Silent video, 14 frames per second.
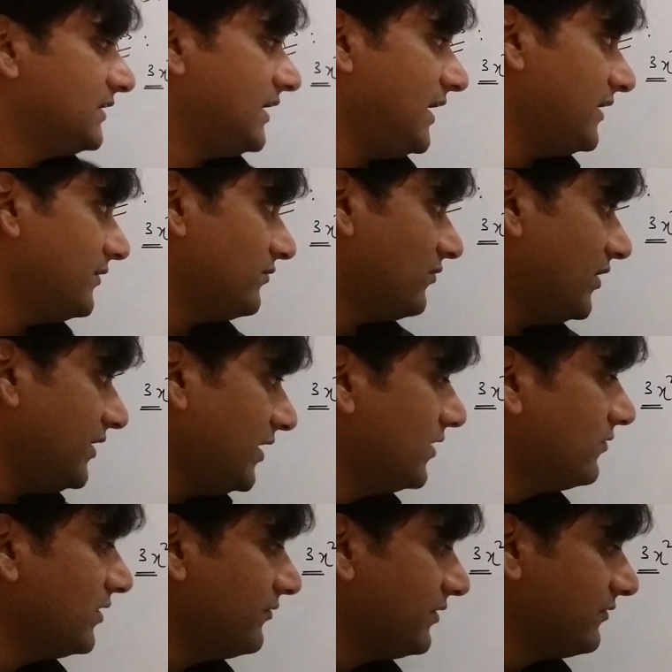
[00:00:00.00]
and
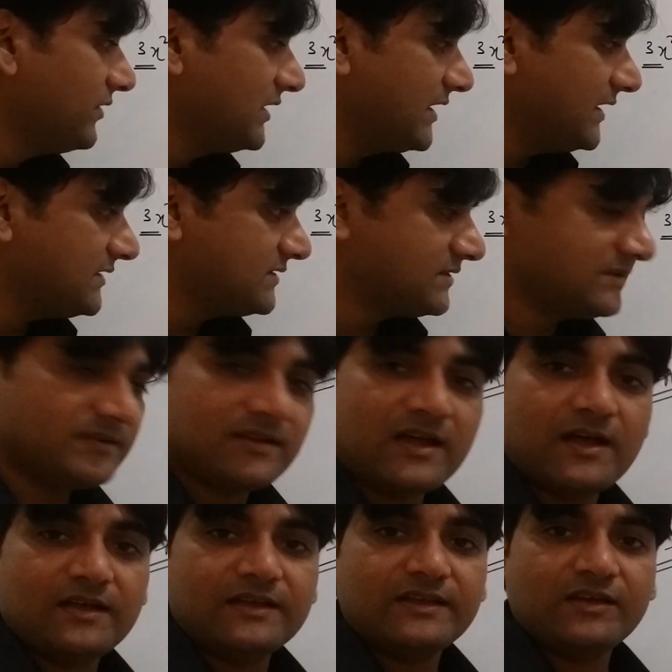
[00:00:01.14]
whatever we will get
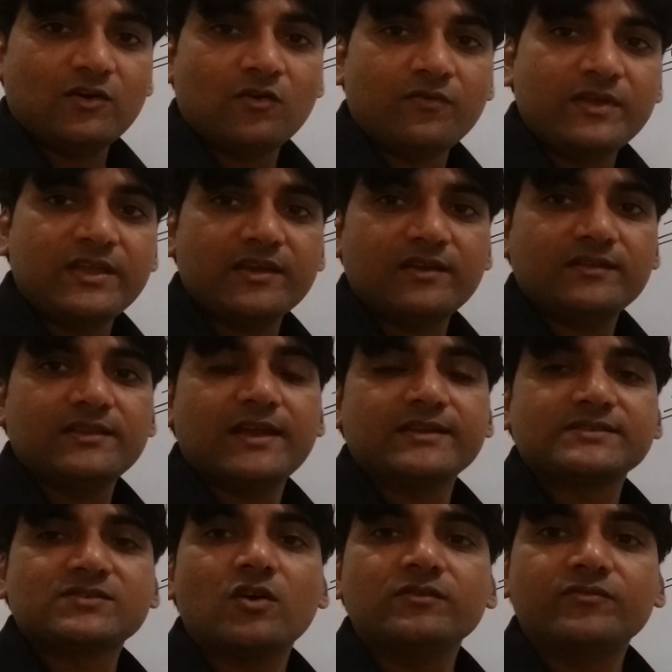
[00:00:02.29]
over here, that
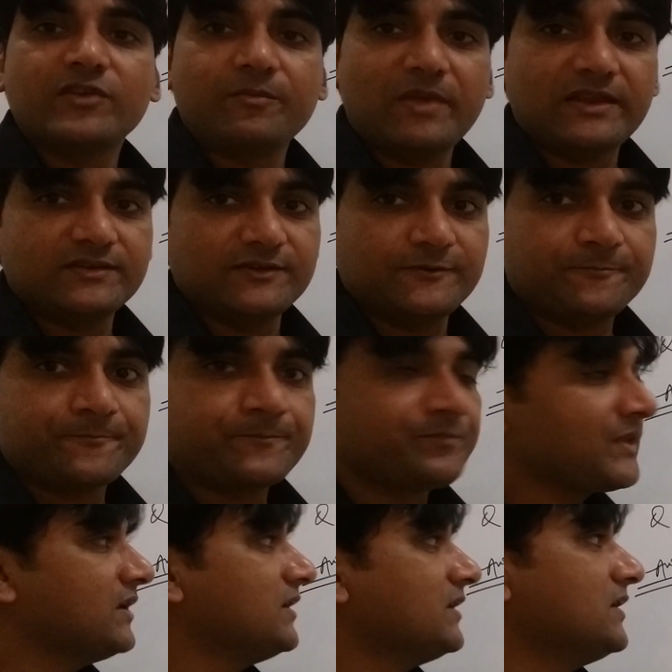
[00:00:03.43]
is called remainder.
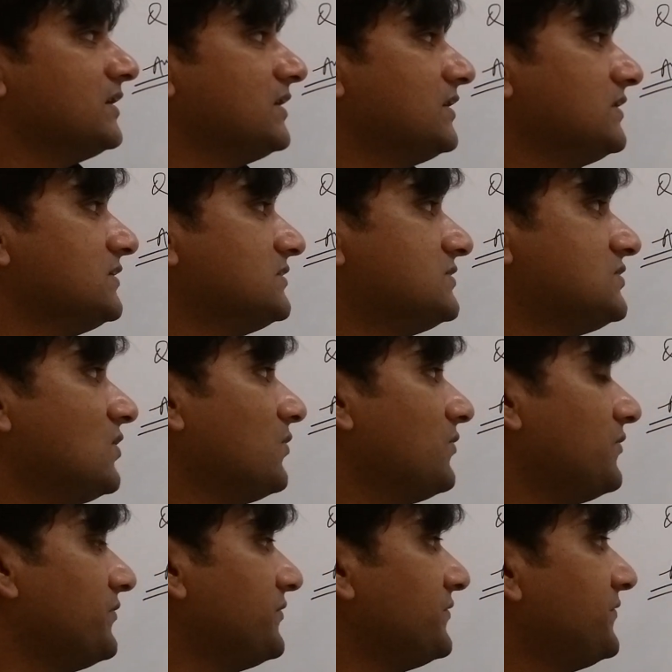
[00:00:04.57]

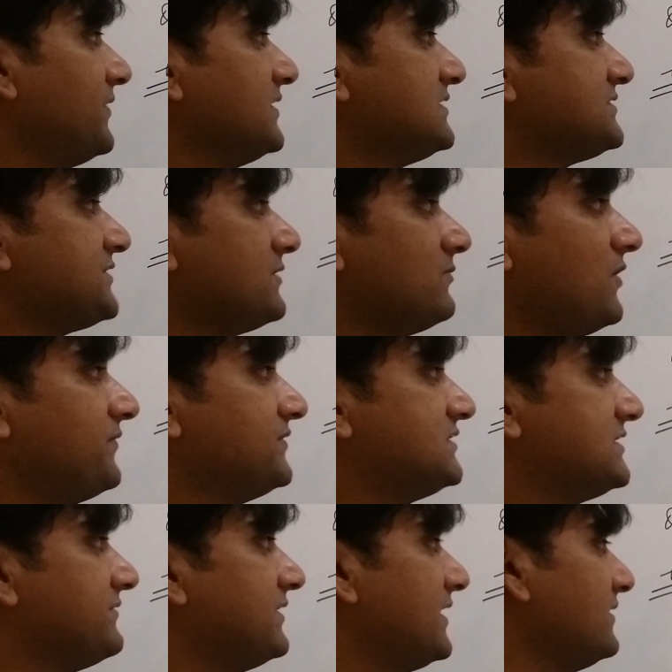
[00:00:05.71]
So first term
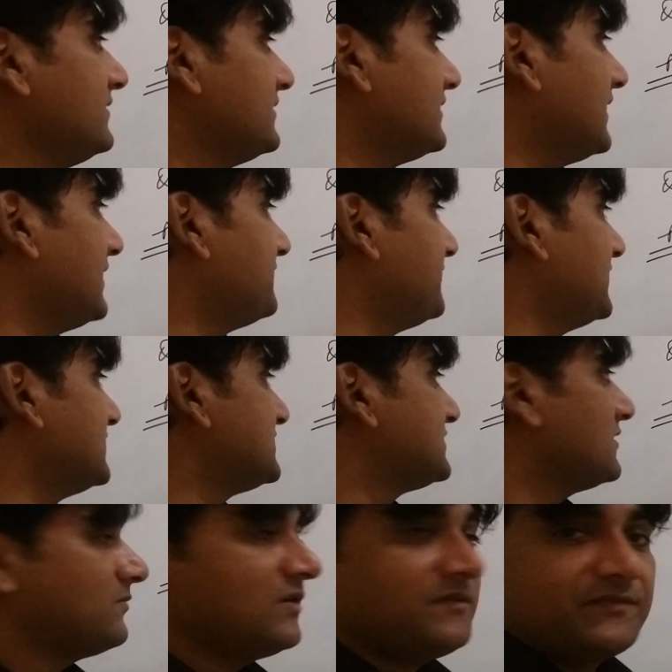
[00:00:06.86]
of dividend and first
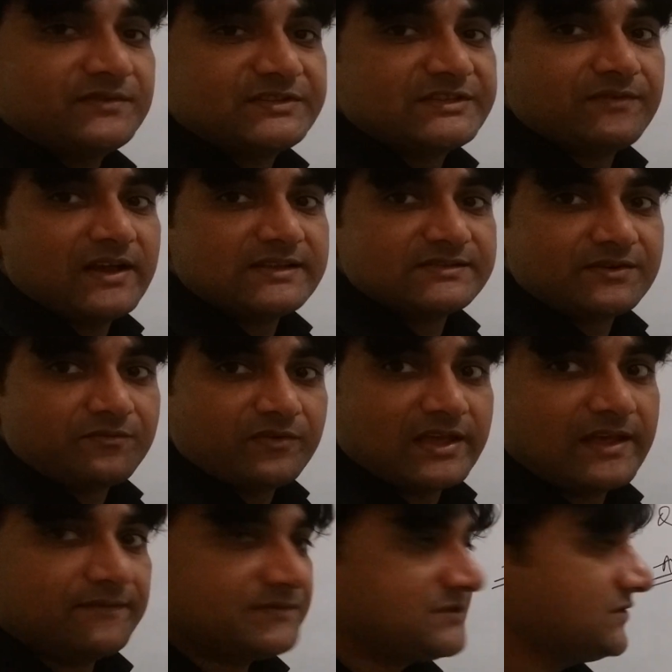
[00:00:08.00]
term of divisor we
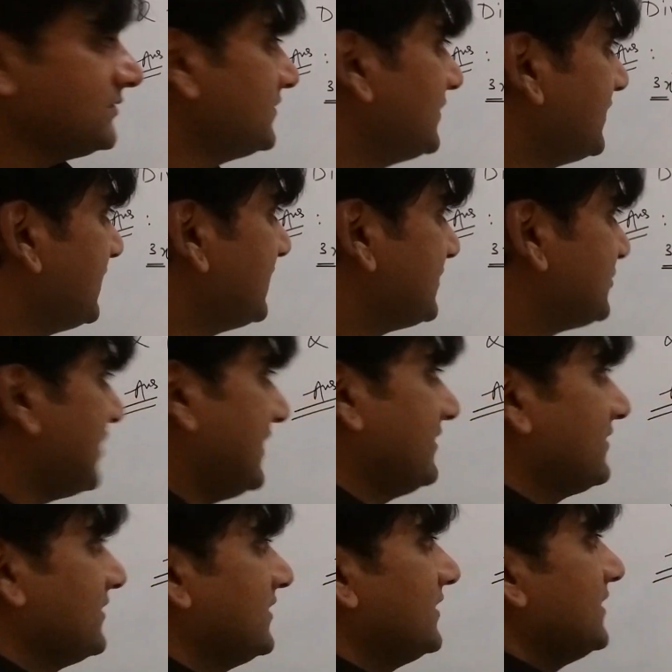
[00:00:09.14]
have to check.